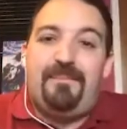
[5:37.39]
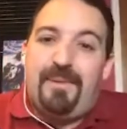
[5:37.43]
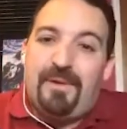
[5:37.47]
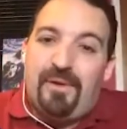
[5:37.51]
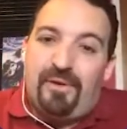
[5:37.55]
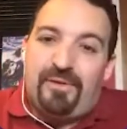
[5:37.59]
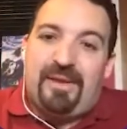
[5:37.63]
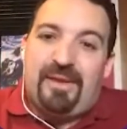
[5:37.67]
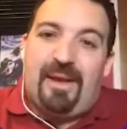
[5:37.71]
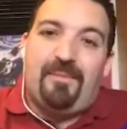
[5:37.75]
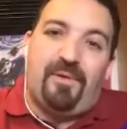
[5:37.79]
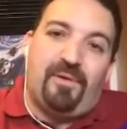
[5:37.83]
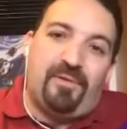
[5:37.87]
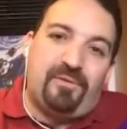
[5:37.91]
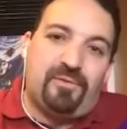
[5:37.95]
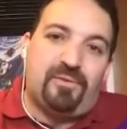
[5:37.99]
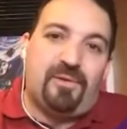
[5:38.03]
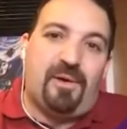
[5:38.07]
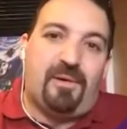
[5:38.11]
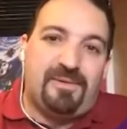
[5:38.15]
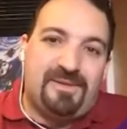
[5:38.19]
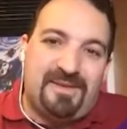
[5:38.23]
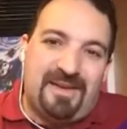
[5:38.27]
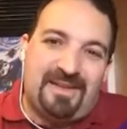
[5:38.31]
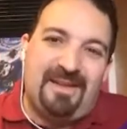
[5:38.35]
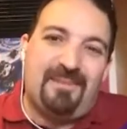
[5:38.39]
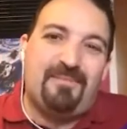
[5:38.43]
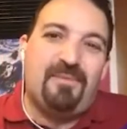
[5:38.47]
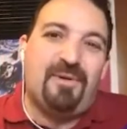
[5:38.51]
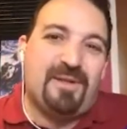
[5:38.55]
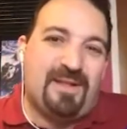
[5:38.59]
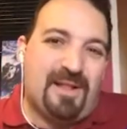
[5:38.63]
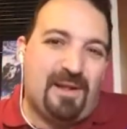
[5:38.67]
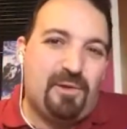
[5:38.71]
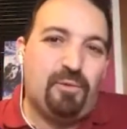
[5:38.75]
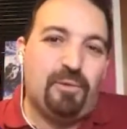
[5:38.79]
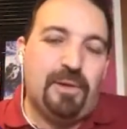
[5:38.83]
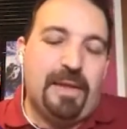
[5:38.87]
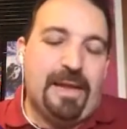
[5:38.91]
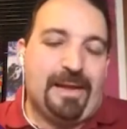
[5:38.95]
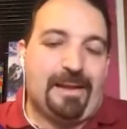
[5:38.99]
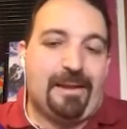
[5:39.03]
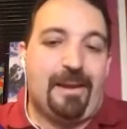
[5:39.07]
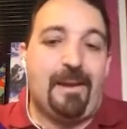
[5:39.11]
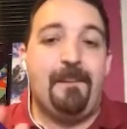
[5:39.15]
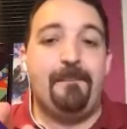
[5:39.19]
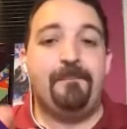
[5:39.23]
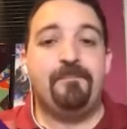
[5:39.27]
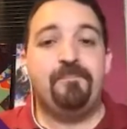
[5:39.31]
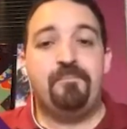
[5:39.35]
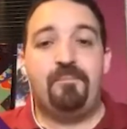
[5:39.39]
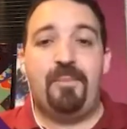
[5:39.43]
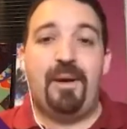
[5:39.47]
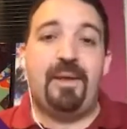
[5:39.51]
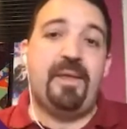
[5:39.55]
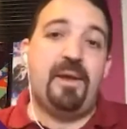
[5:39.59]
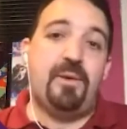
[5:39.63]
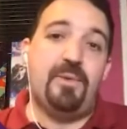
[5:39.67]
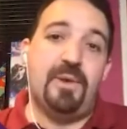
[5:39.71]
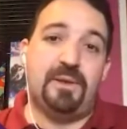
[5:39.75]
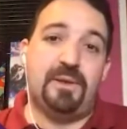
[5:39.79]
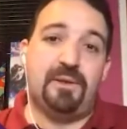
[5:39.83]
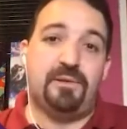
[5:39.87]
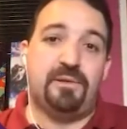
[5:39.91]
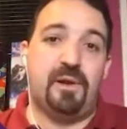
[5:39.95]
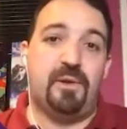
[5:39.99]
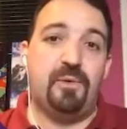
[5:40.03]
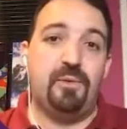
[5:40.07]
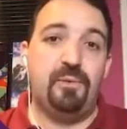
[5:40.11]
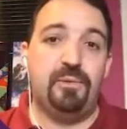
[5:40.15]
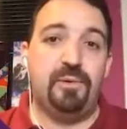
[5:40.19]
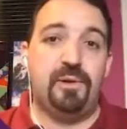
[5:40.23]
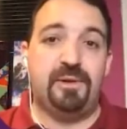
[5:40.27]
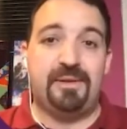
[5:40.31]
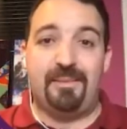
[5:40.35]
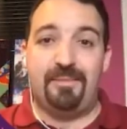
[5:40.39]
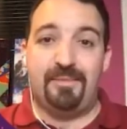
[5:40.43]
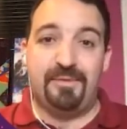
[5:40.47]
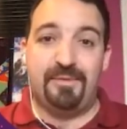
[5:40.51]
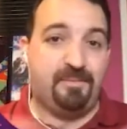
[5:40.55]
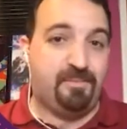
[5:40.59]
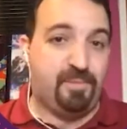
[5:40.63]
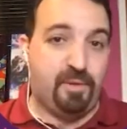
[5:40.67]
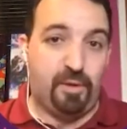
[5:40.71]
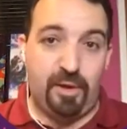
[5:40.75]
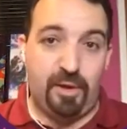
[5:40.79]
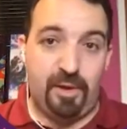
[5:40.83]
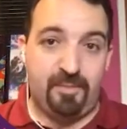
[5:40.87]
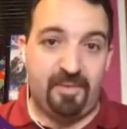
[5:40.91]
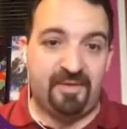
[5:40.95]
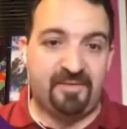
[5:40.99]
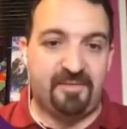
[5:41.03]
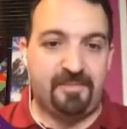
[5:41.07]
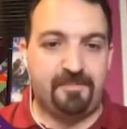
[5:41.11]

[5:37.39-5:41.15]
4 seconds is acceptable, but it is not ideal.